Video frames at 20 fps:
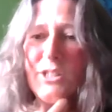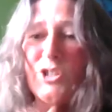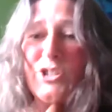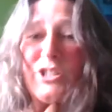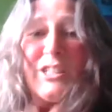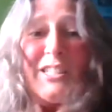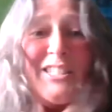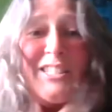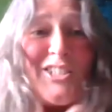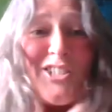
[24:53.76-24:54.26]
It's
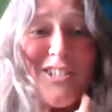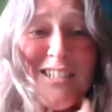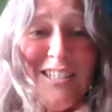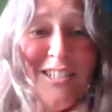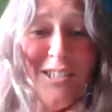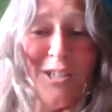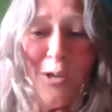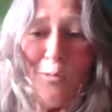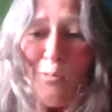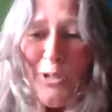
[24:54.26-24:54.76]
just, just,
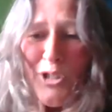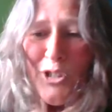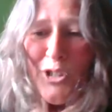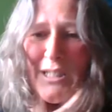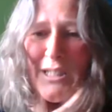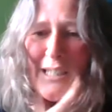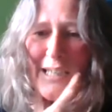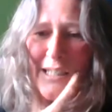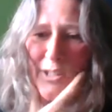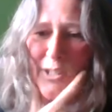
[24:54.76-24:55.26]
just it was
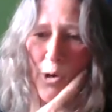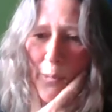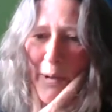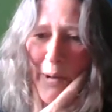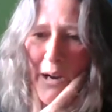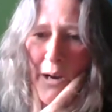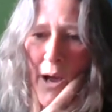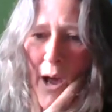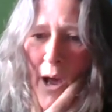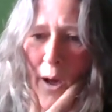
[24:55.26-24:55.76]
just a nice
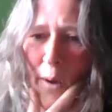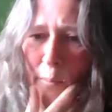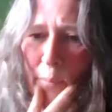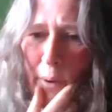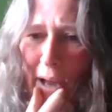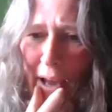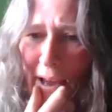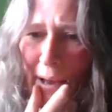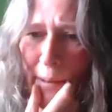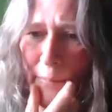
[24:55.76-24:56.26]
comment.
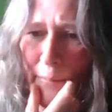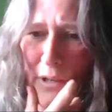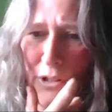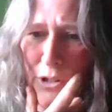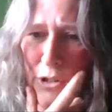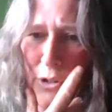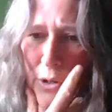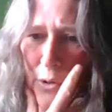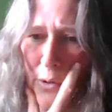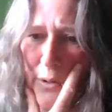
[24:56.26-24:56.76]
But um,
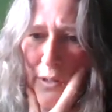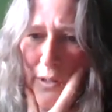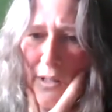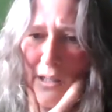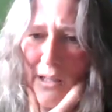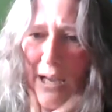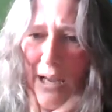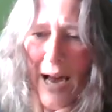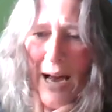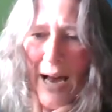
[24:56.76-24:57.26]

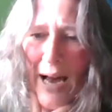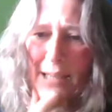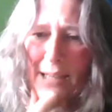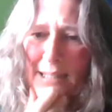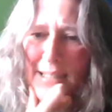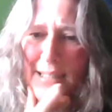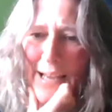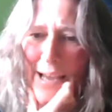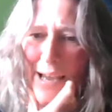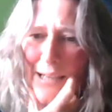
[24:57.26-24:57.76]
John has
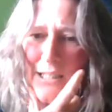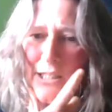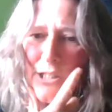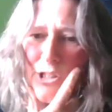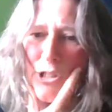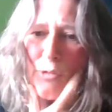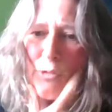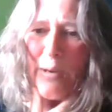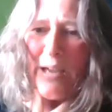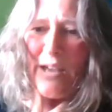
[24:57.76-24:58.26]
said,
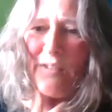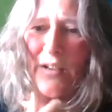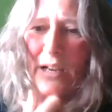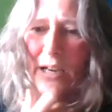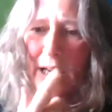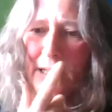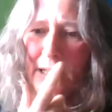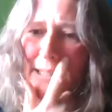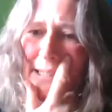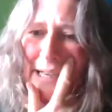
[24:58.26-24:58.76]
yeah. do we
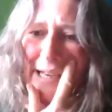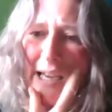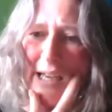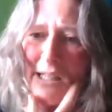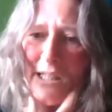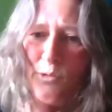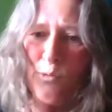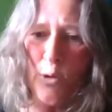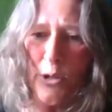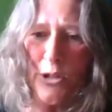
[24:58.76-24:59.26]
have any
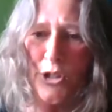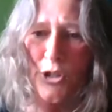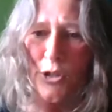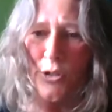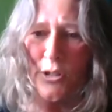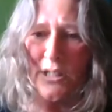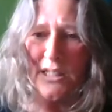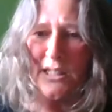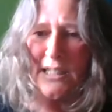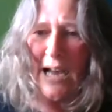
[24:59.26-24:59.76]
insight into what
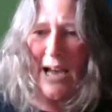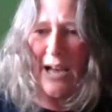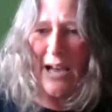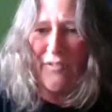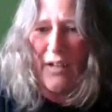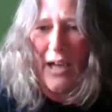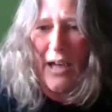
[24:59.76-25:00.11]
students have